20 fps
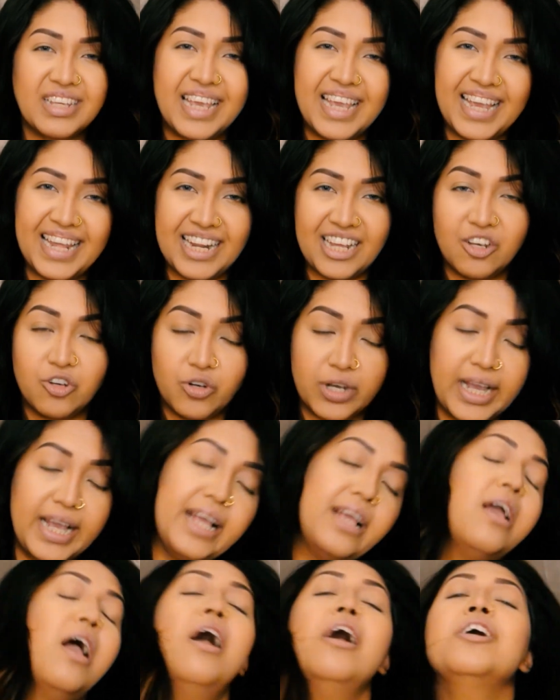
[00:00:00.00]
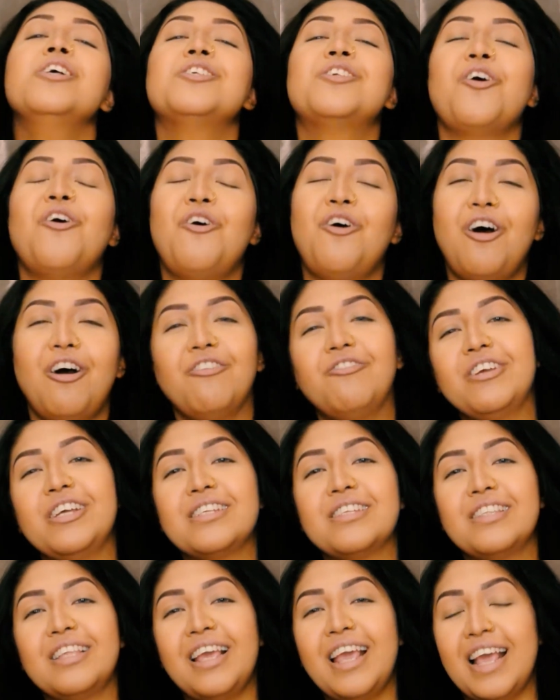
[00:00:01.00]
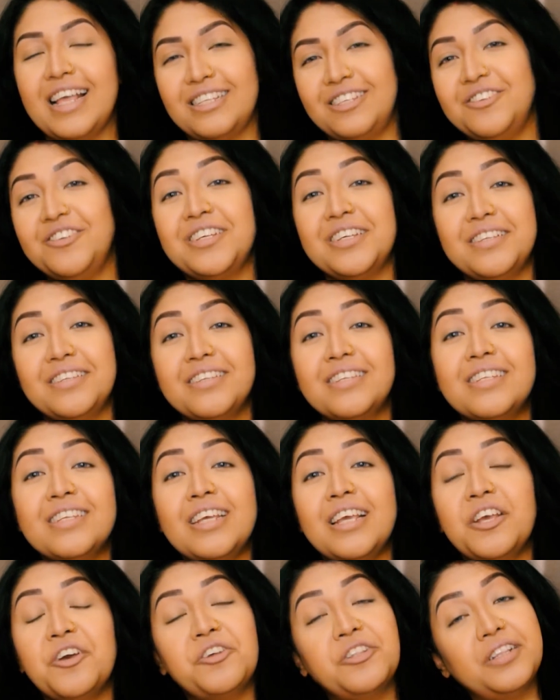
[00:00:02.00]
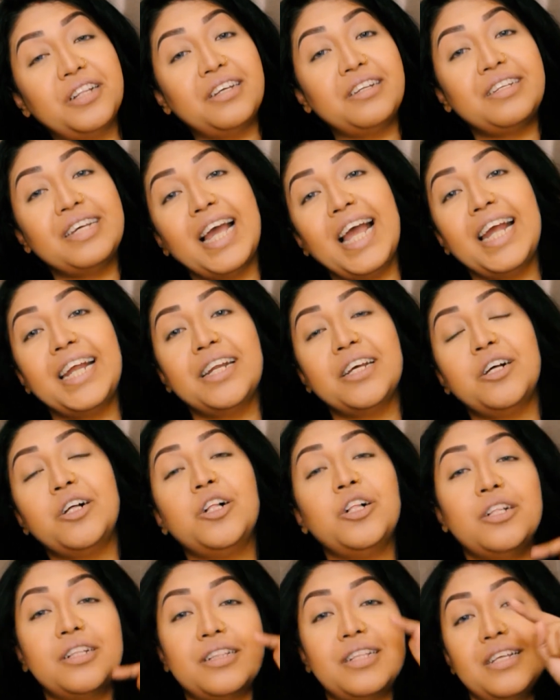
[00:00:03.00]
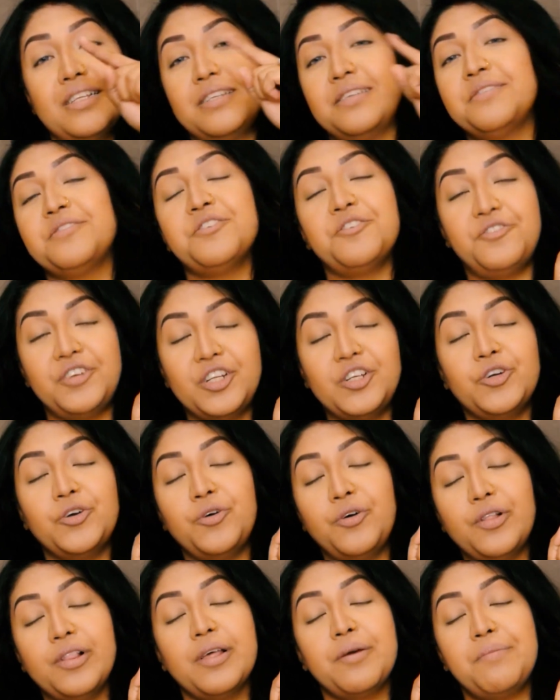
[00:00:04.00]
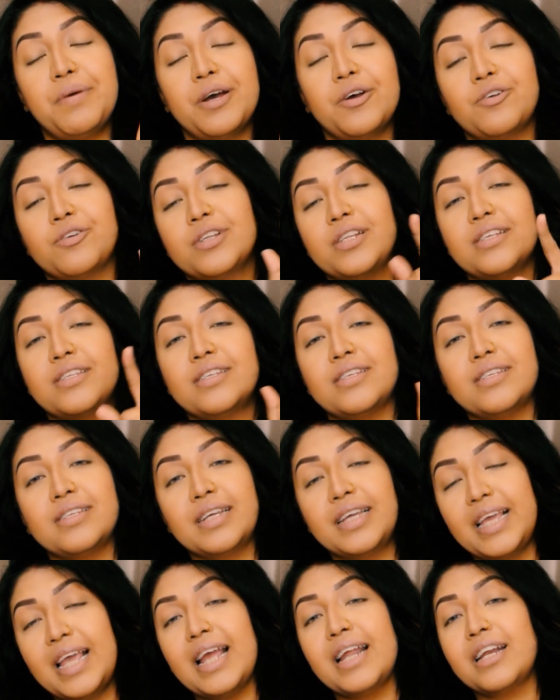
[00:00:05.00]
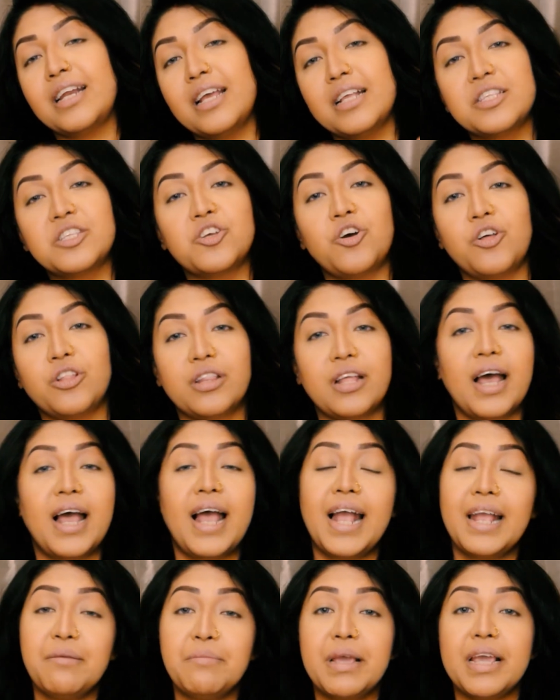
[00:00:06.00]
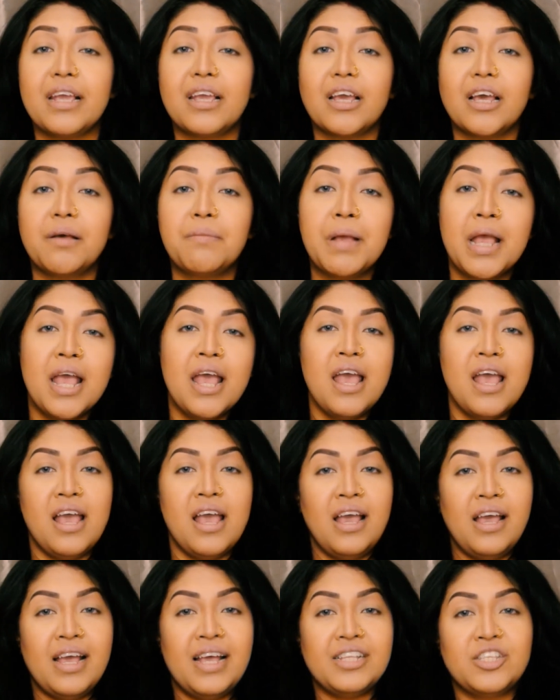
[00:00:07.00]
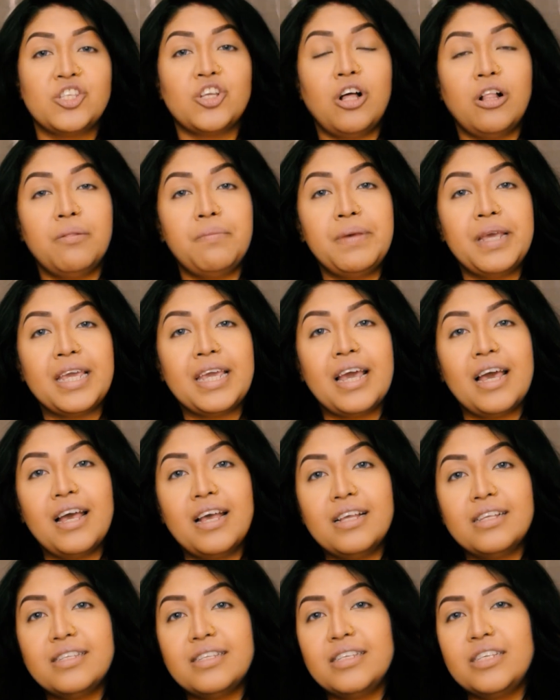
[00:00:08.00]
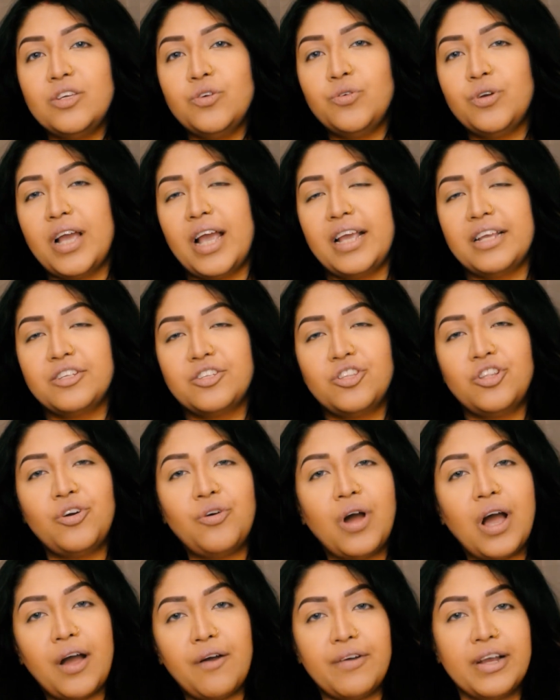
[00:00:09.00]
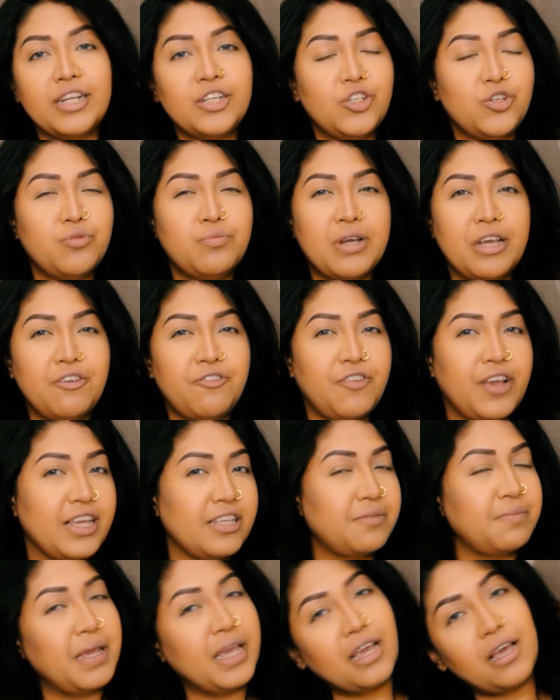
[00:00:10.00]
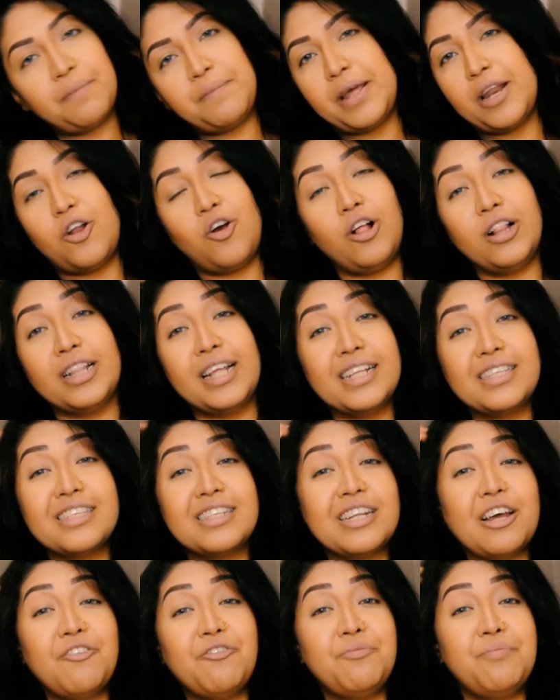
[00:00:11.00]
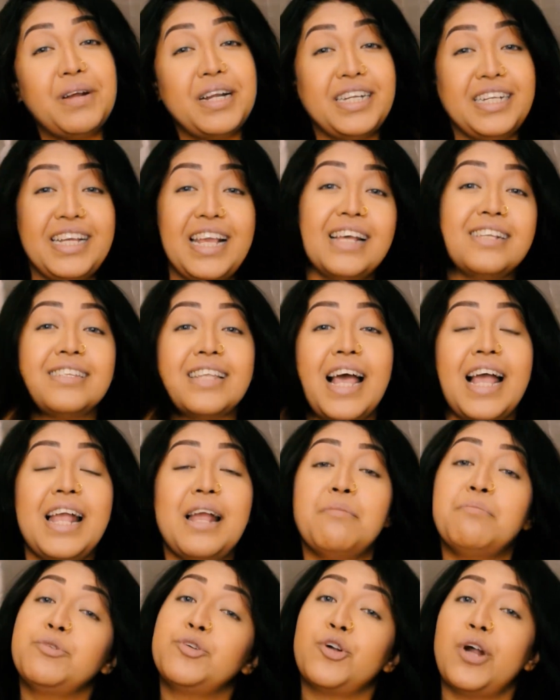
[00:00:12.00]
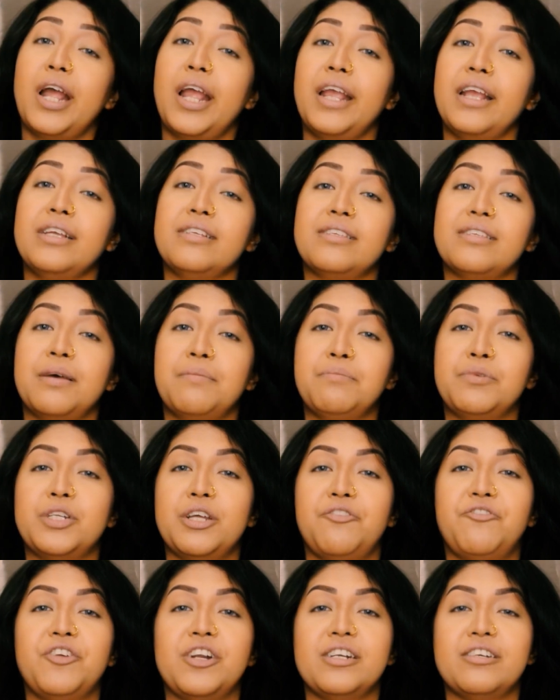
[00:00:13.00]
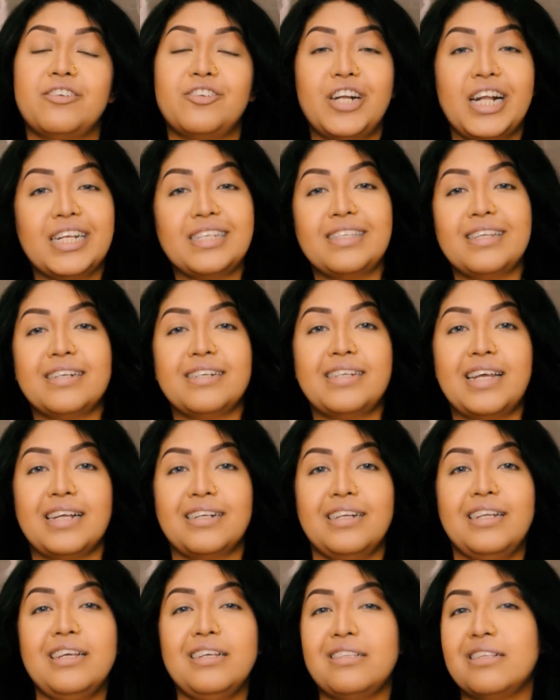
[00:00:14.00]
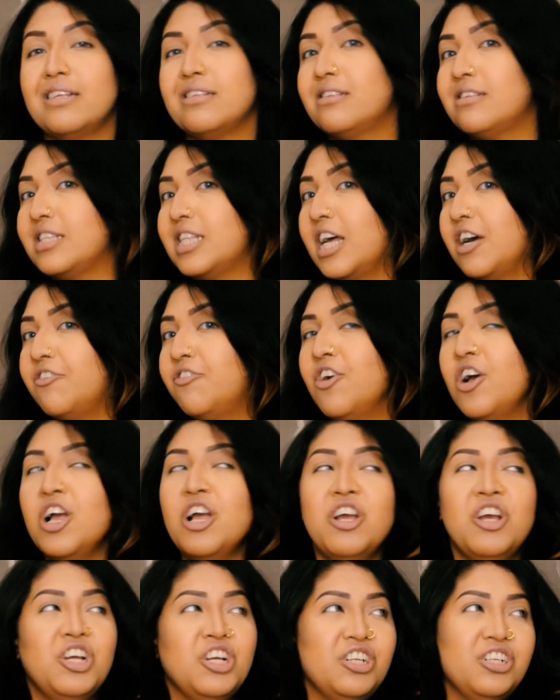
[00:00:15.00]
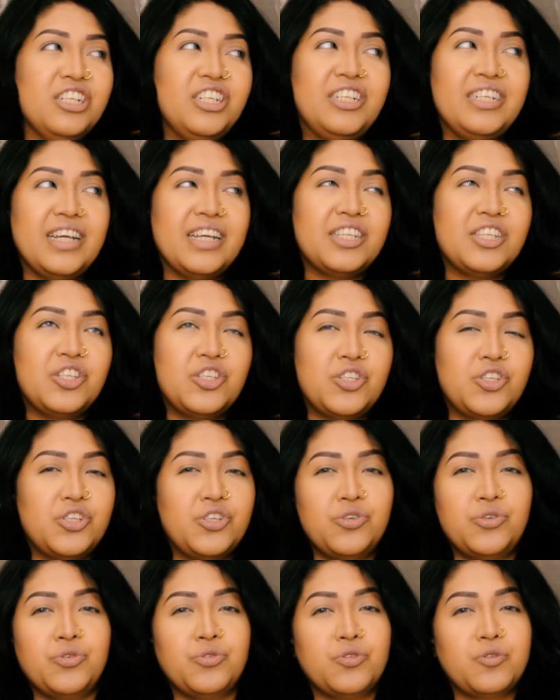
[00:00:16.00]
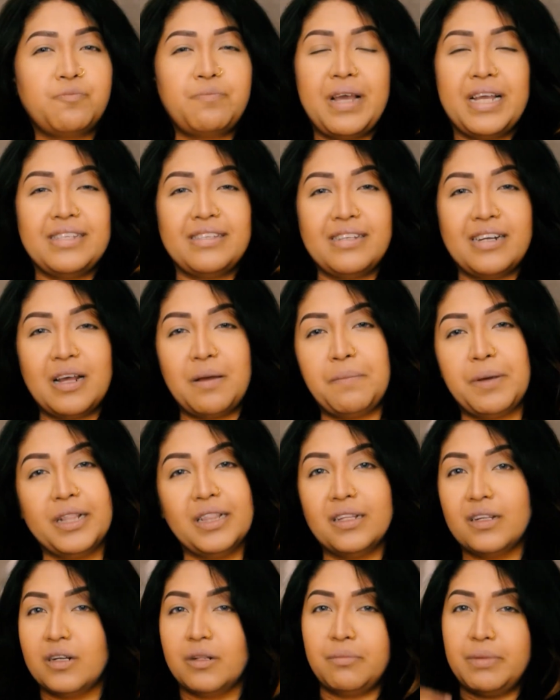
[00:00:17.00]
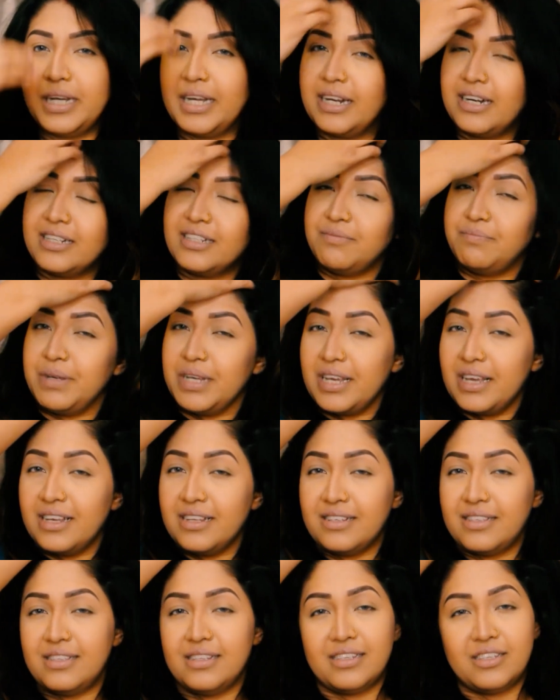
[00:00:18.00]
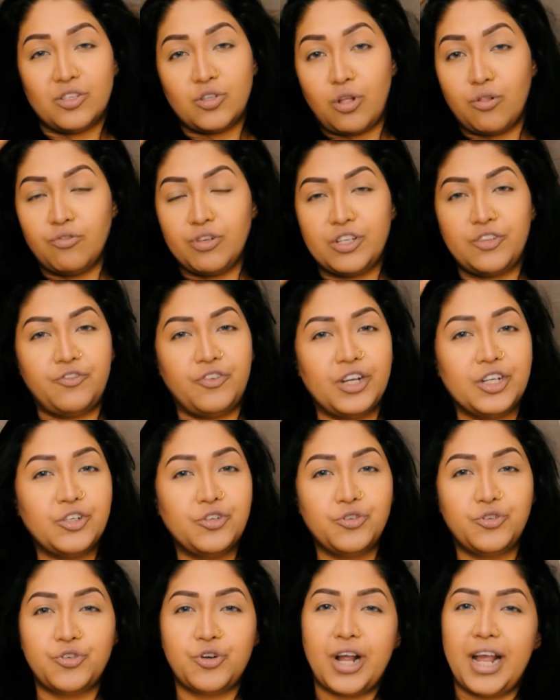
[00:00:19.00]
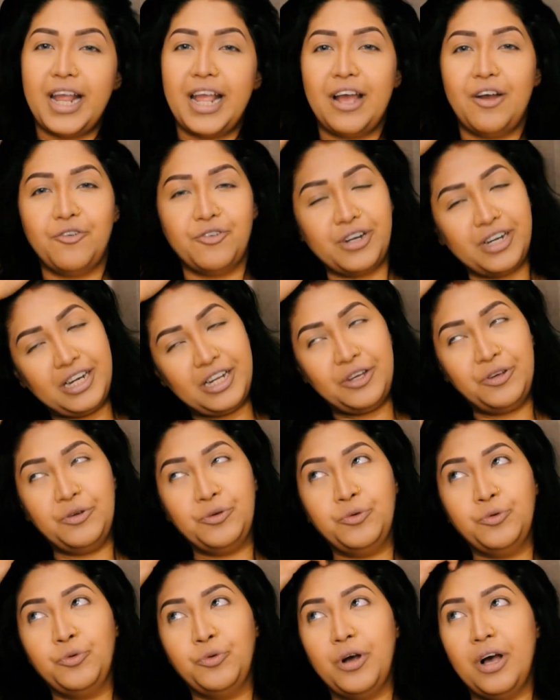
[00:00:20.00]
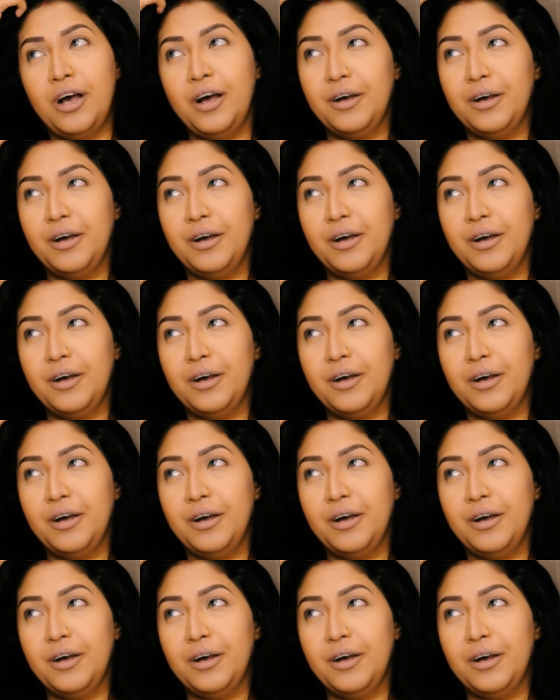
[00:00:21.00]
Kidding, okay? So obviously, as you can see on the title, this is the video all about. This is, again, it's on the eye makeup. It's all because you guys know how I do my face makeup and all that stuff. But yes, I am trying some different tricks and techniques and stuff just to spice it up a little bit, because this is always fun to try out new